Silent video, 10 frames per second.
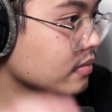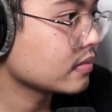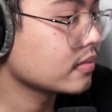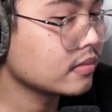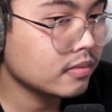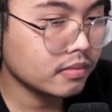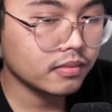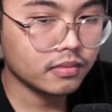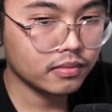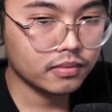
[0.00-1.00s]

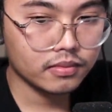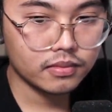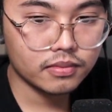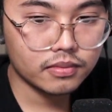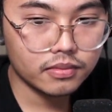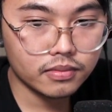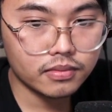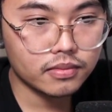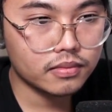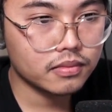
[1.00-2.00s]

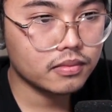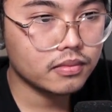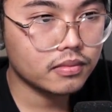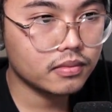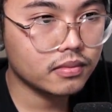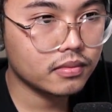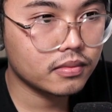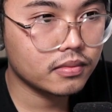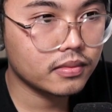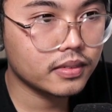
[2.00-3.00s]
No one is speaking in this clip.